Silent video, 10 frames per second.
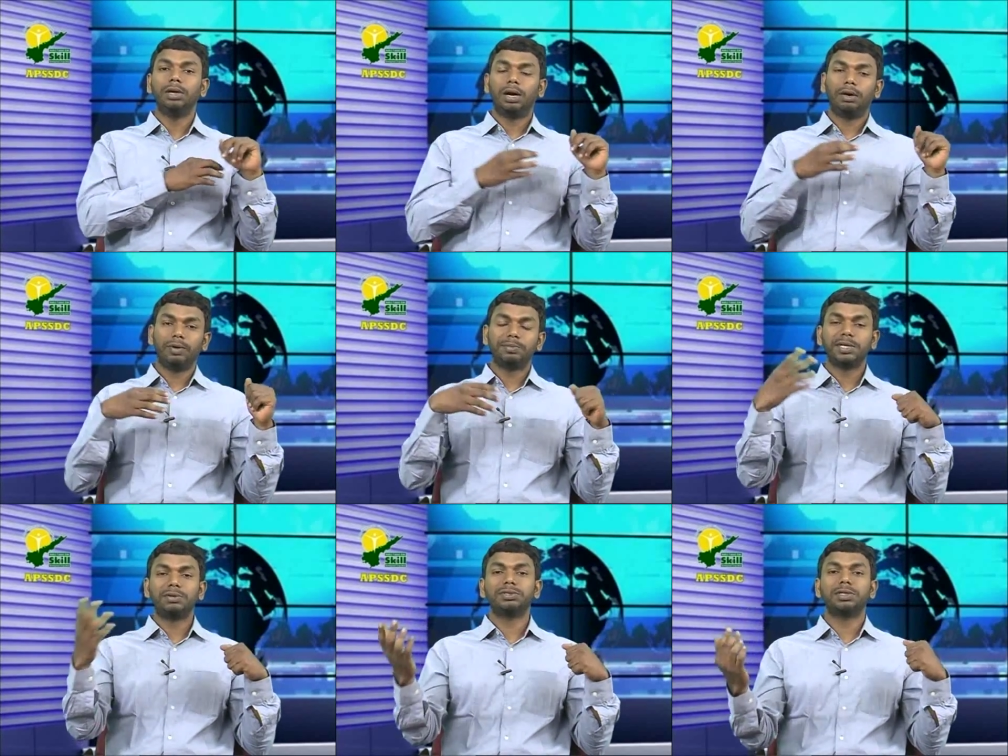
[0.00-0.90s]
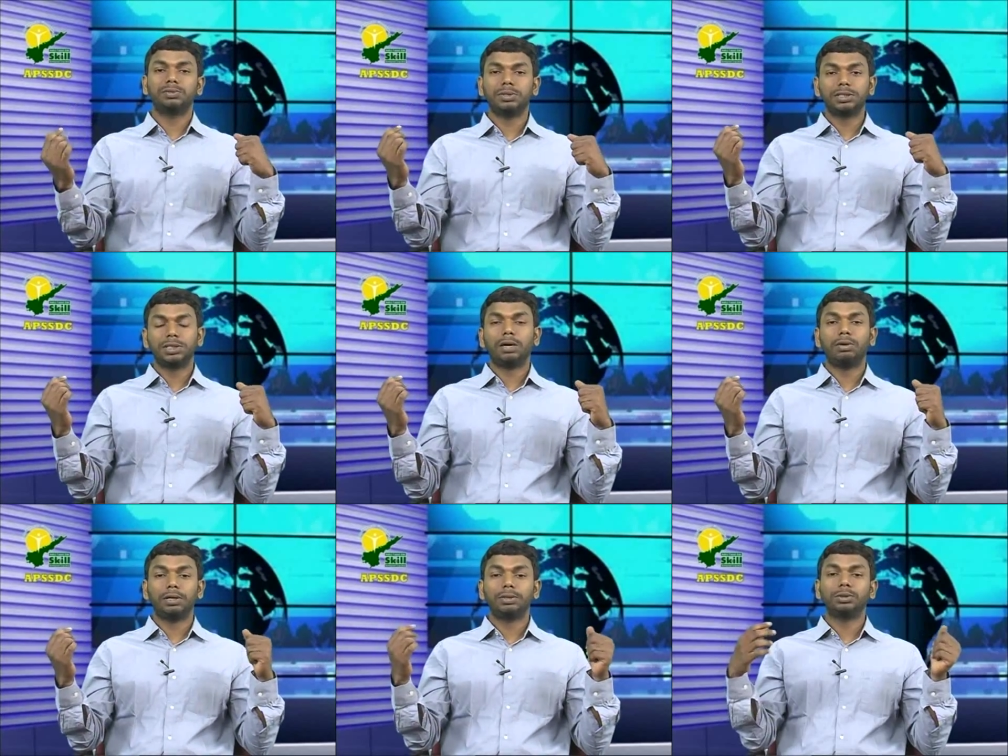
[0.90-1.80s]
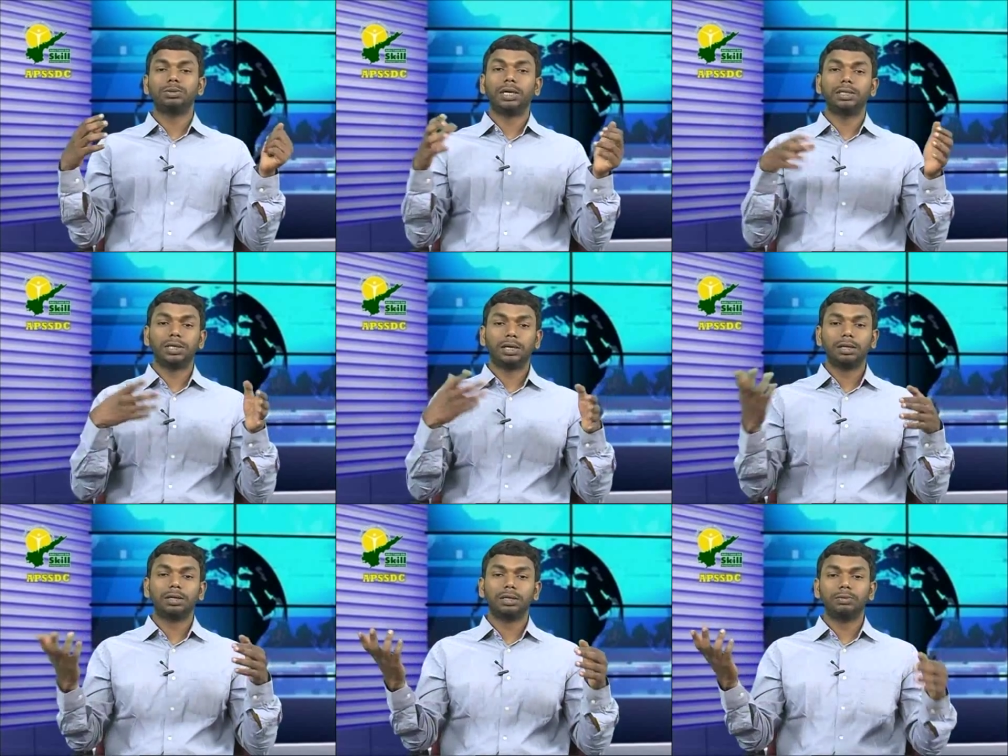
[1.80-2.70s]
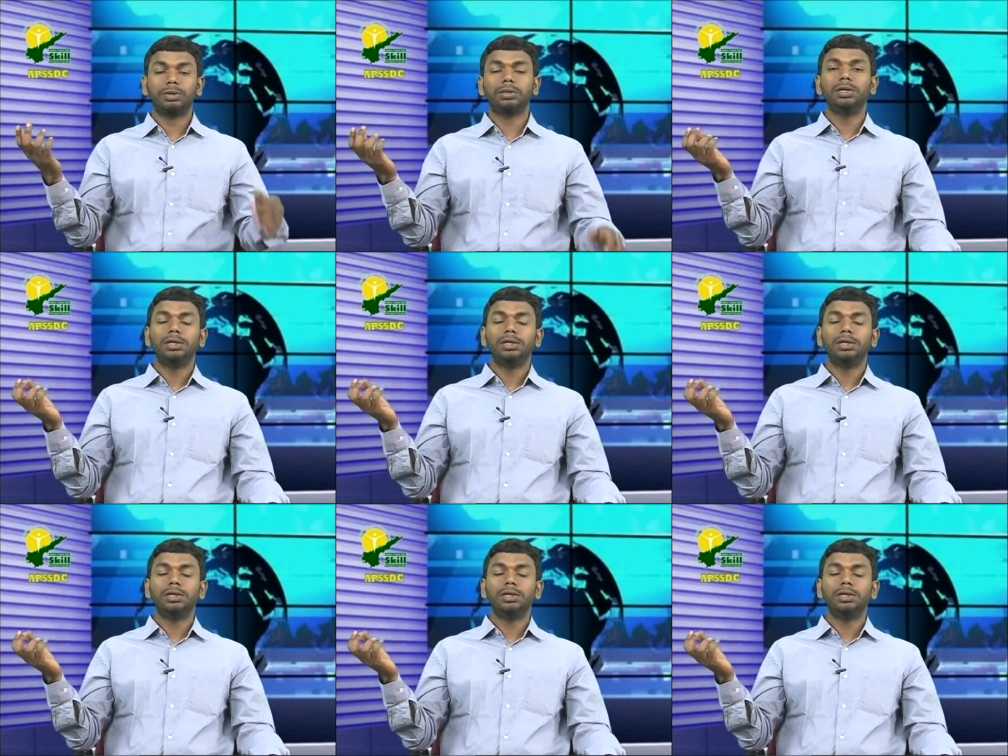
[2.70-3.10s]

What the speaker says: and web services with Java. So, that is another keyword.